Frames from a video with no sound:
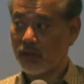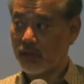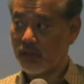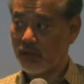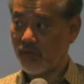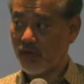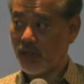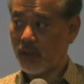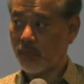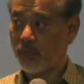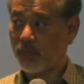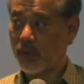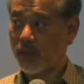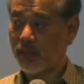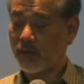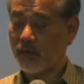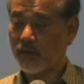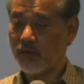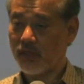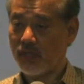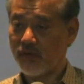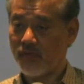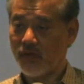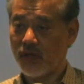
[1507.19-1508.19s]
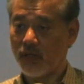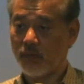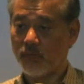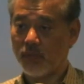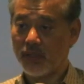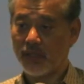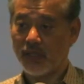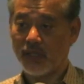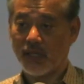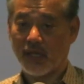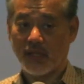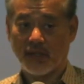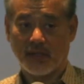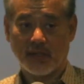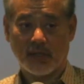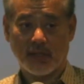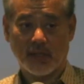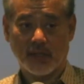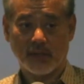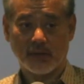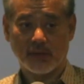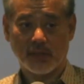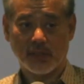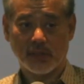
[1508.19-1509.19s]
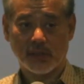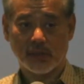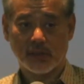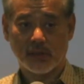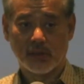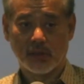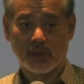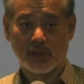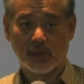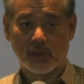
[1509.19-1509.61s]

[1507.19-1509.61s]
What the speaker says: development in other countries.